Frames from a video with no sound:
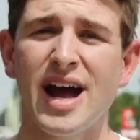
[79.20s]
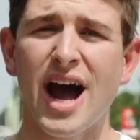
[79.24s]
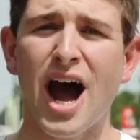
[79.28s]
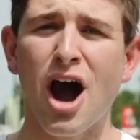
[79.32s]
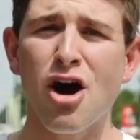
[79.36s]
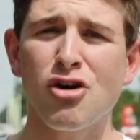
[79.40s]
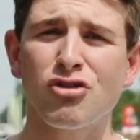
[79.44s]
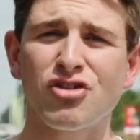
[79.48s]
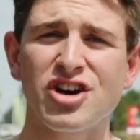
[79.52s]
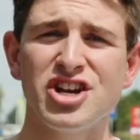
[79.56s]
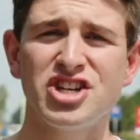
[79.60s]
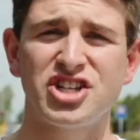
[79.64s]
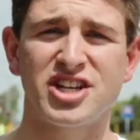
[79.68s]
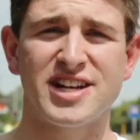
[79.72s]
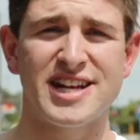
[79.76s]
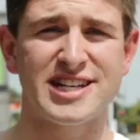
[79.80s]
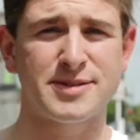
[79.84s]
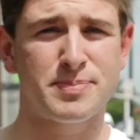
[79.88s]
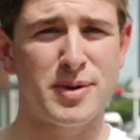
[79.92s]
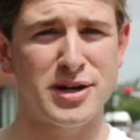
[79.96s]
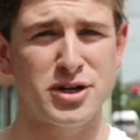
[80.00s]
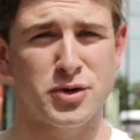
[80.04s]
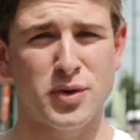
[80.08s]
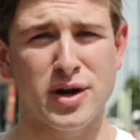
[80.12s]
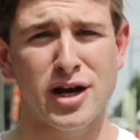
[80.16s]
Our region has
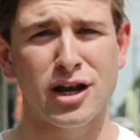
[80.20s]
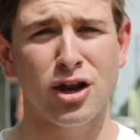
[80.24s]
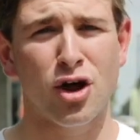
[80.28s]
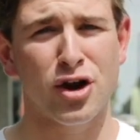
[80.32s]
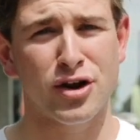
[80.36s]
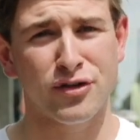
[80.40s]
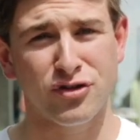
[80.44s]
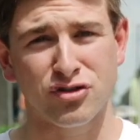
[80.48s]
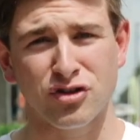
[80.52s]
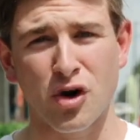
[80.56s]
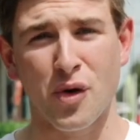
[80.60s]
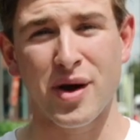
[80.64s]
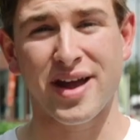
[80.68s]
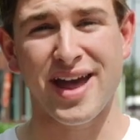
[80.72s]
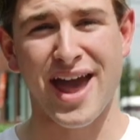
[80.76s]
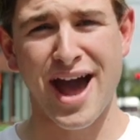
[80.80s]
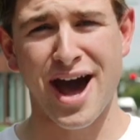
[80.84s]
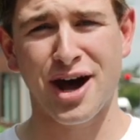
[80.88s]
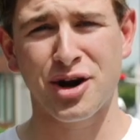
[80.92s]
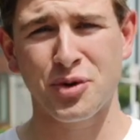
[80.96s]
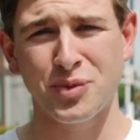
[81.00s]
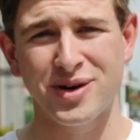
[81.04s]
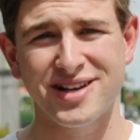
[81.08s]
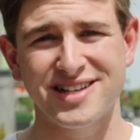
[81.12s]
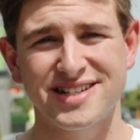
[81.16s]
been doing a lot of growing
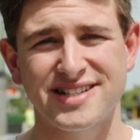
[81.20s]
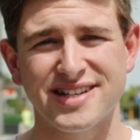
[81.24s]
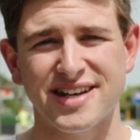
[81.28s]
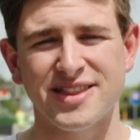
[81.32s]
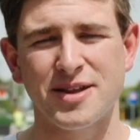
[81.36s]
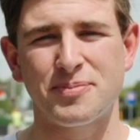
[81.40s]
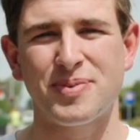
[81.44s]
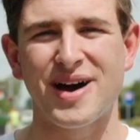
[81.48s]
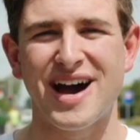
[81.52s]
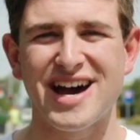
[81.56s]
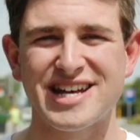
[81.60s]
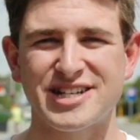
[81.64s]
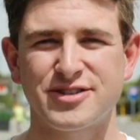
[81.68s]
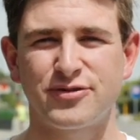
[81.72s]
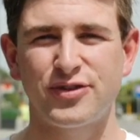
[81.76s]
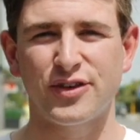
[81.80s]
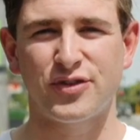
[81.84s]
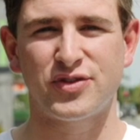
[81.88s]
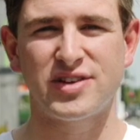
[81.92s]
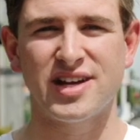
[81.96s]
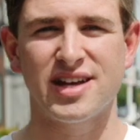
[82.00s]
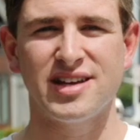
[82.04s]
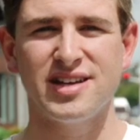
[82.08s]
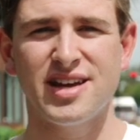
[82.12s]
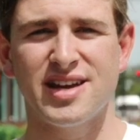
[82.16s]
outwards in the past
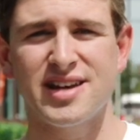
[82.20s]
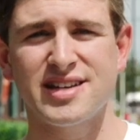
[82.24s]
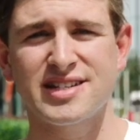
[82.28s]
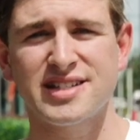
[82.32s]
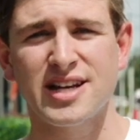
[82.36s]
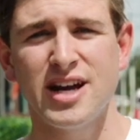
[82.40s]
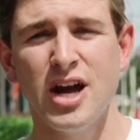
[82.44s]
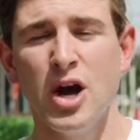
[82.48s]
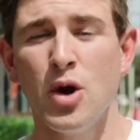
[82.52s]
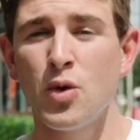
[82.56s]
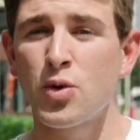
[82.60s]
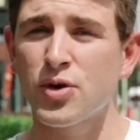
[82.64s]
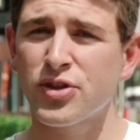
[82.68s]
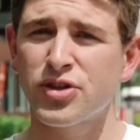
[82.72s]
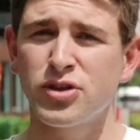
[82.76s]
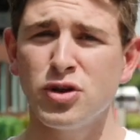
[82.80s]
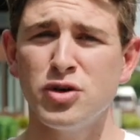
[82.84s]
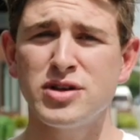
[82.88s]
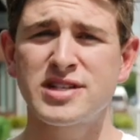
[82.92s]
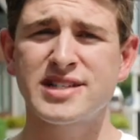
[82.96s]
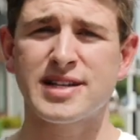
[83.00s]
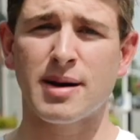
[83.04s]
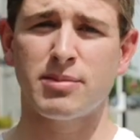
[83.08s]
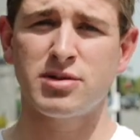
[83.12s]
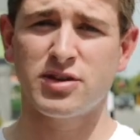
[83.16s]
15 years with new
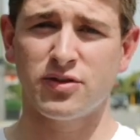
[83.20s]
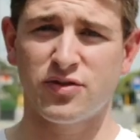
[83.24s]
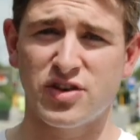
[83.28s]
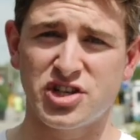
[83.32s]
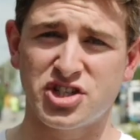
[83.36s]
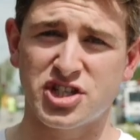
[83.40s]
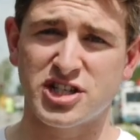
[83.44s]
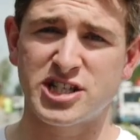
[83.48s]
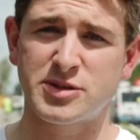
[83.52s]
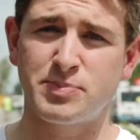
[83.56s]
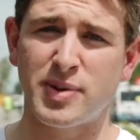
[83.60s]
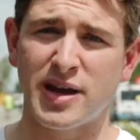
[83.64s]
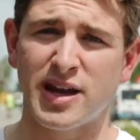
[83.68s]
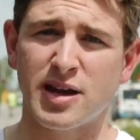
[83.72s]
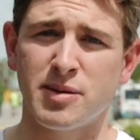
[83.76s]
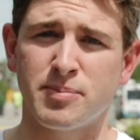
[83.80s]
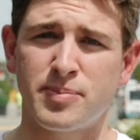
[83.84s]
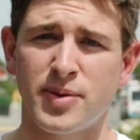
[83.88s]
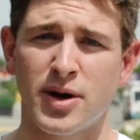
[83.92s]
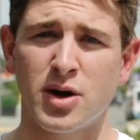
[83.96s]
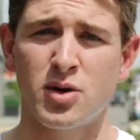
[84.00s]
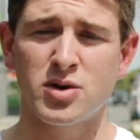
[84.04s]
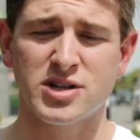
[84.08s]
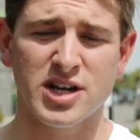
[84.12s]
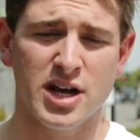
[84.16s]
subdivisions being
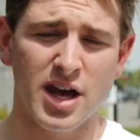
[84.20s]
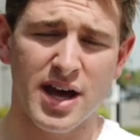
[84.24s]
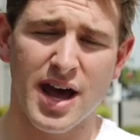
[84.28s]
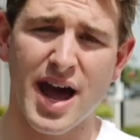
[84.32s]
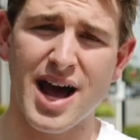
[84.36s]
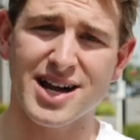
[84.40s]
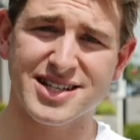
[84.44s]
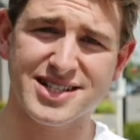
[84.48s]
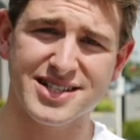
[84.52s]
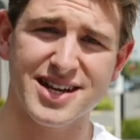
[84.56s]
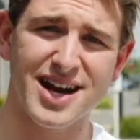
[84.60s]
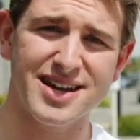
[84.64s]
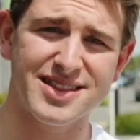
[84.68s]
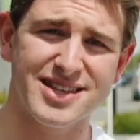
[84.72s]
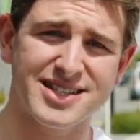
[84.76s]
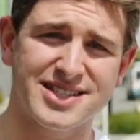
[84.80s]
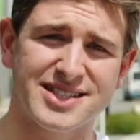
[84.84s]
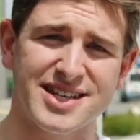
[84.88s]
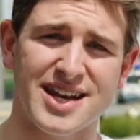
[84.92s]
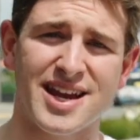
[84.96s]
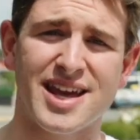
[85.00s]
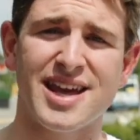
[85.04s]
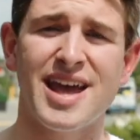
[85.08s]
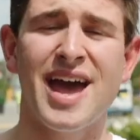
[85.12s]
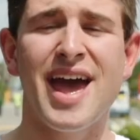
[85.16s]
built outside the
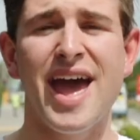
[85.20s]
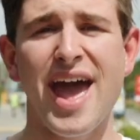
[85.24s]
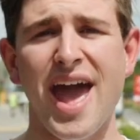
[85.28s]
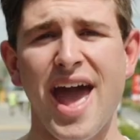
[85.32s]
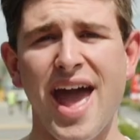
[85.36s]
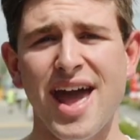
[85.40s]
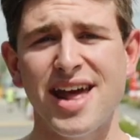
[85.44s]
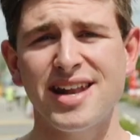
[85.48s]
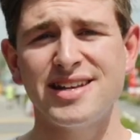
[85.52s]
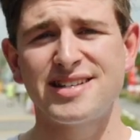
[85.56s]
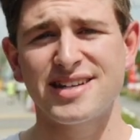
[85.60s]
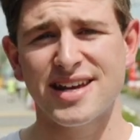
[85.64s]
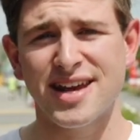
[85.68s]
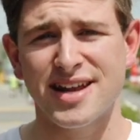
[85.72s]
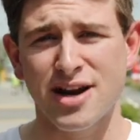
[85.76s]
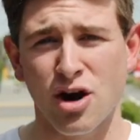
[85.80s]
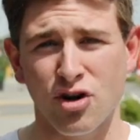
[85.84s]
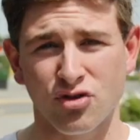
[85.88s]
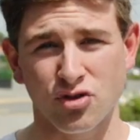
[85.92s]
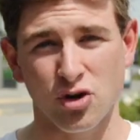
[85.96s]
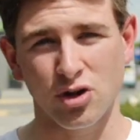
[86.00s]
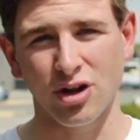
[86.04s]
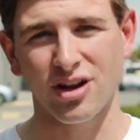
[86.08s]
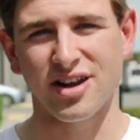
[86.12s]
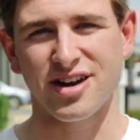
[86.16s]
city and in our
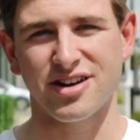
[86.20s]
rural